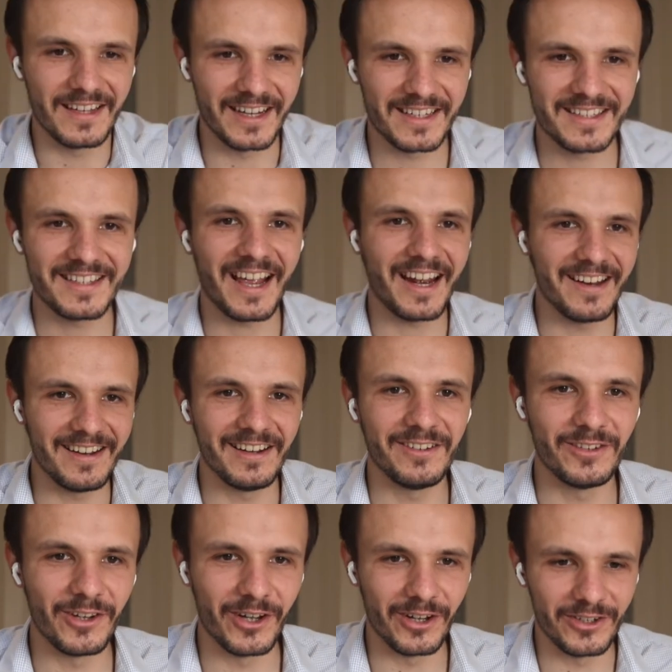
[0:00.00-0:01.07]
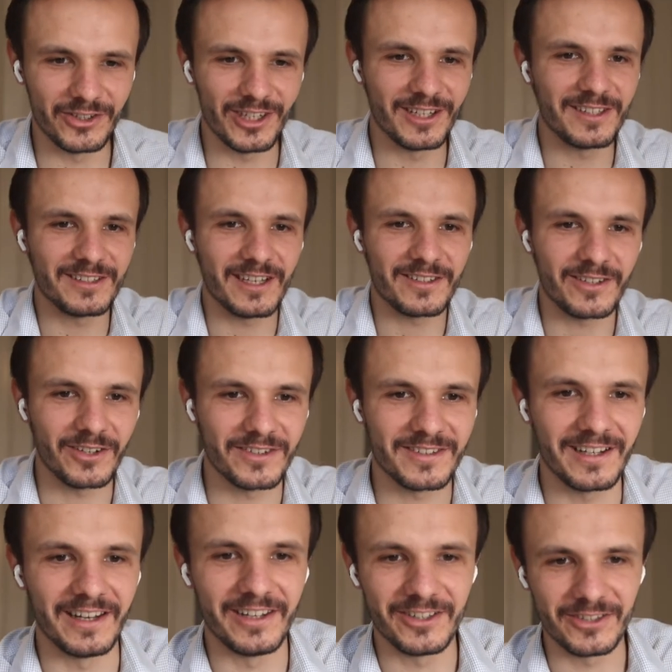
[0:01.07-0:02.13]
Extending the GNSS
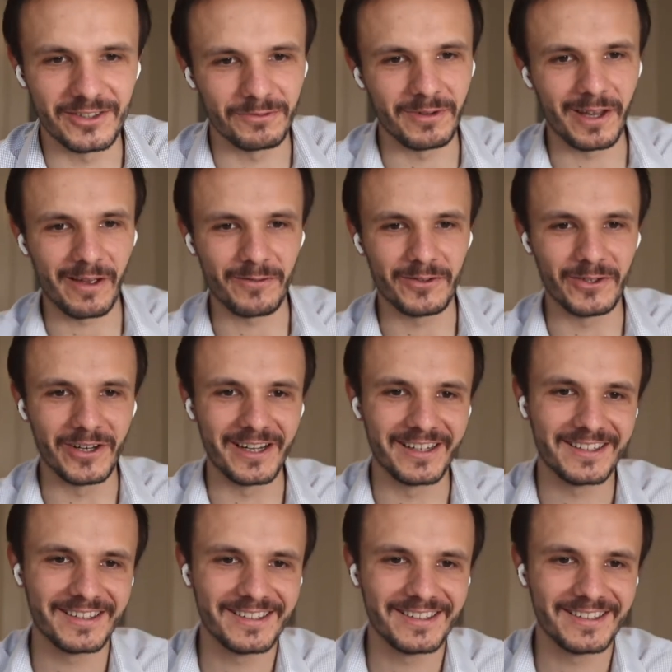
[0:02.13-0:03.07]
constellations we have today.